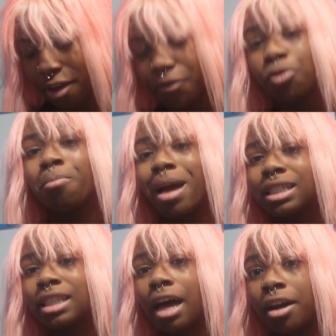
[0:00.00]
you
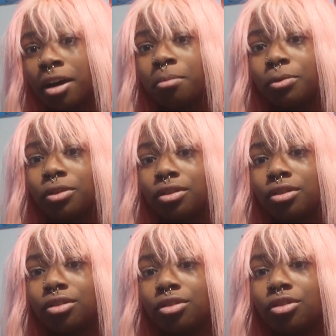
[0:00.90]
mess that up,
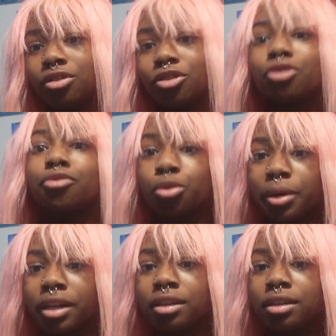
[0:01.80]
you're
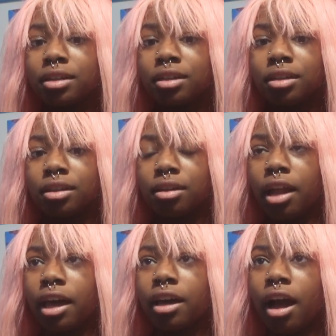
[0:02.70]
ruined.
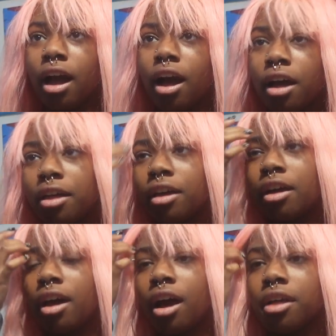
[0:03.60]
Like,
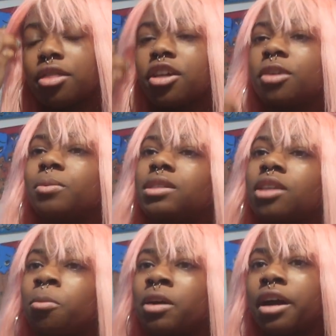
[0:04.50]
there was
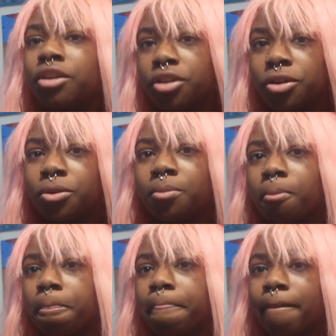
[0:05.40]
someone I knew.
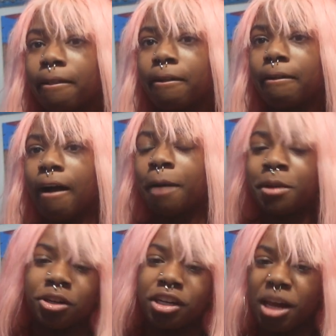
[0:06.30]
I'm
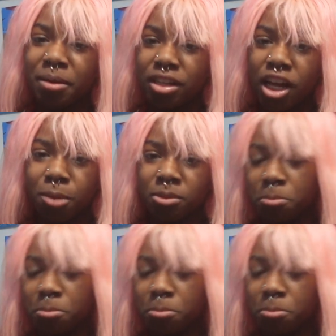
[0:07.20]
not going to name any names,